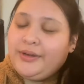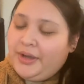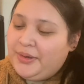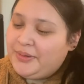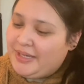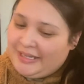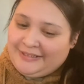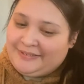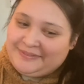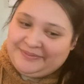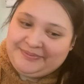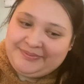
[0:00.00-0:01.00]
Okay,
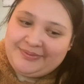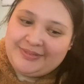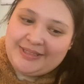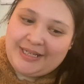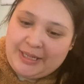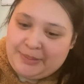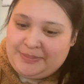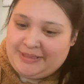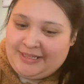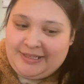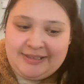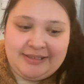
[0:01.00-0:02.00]

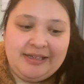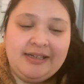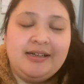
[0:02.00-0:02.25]
update.